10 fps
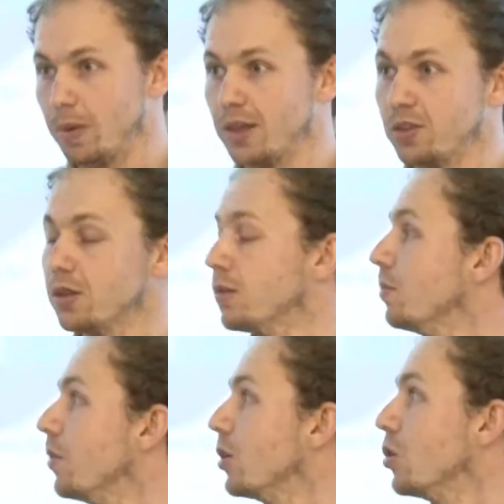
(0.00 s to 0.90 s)
based on
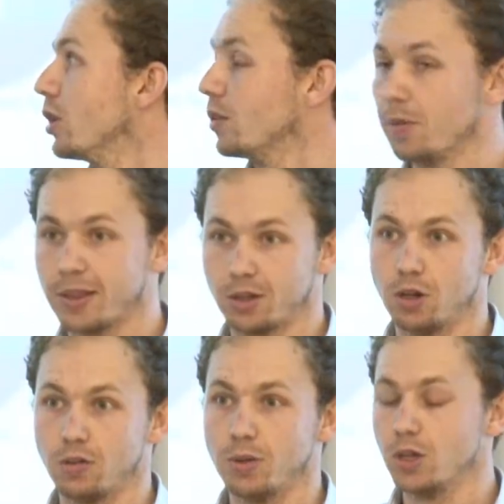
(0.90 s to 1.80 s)
using the best
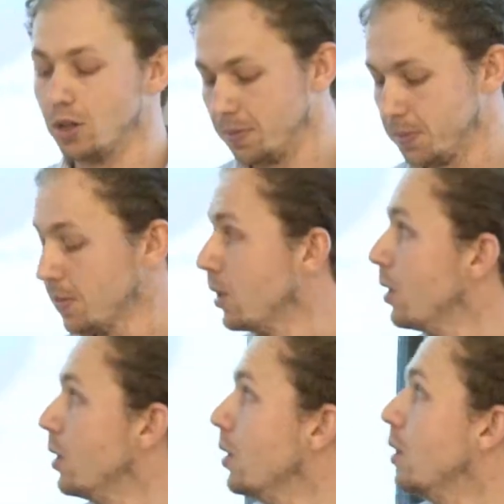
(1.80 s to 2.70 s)
clothing we could.
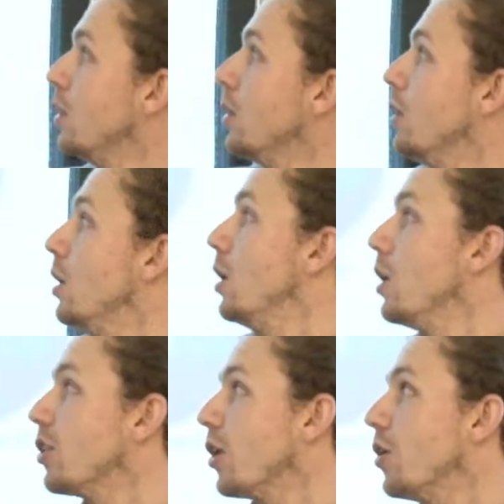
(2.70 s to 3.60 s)

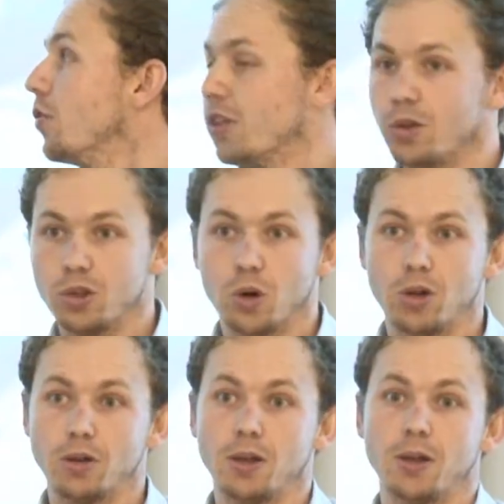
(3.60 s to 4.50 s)
So for those who aren't